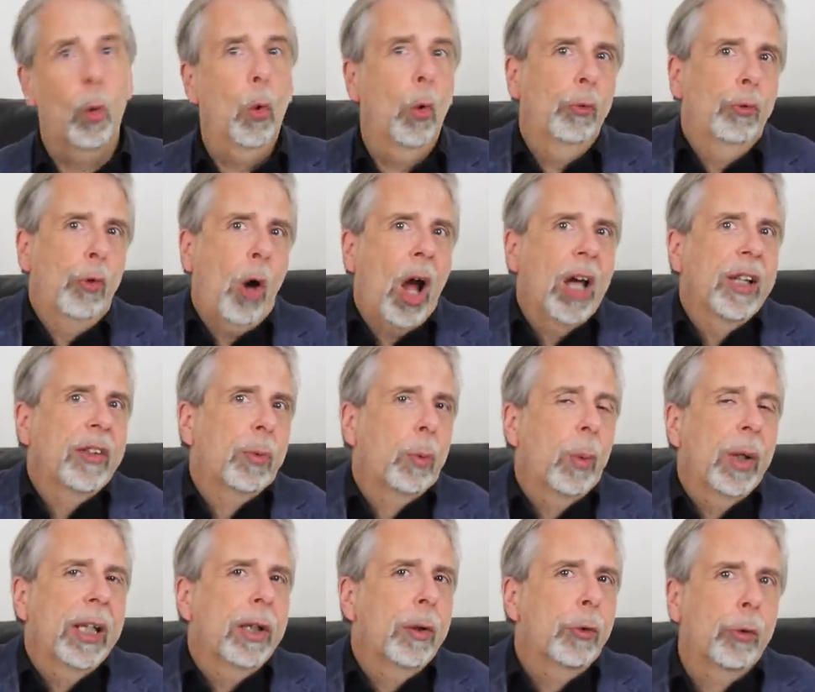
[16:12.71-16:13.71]
or right
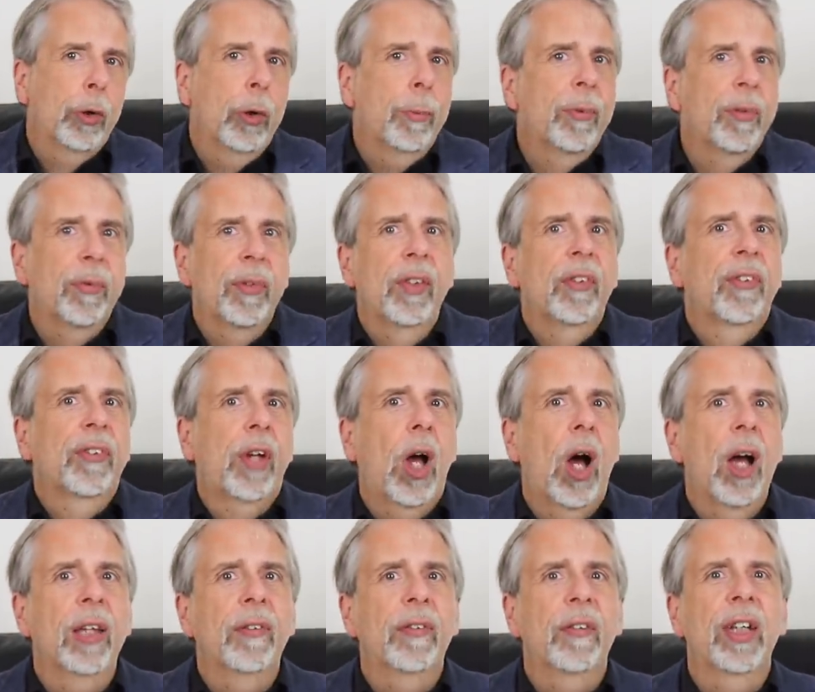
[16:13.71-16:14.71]
wing groups that
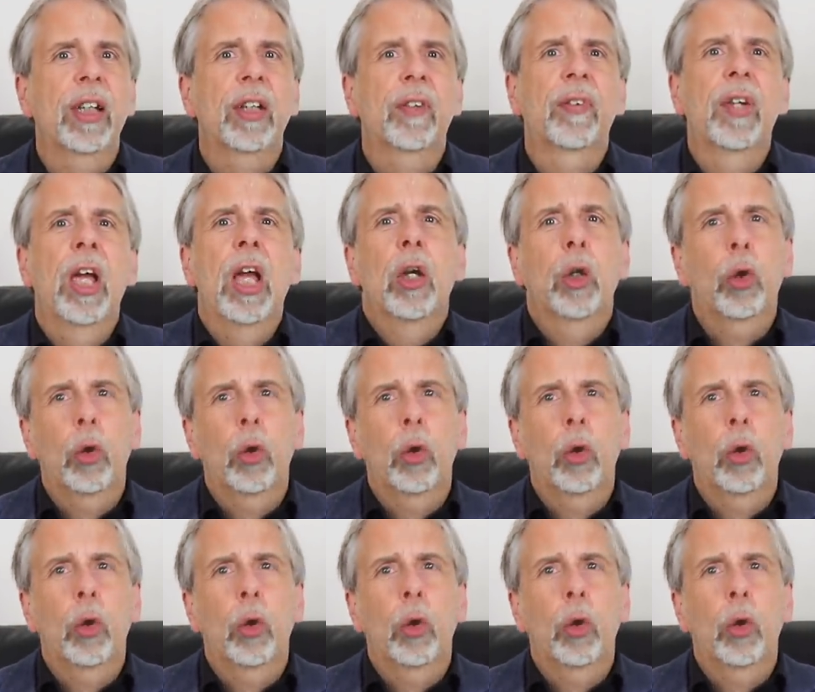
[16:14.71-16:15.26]
Sky thinks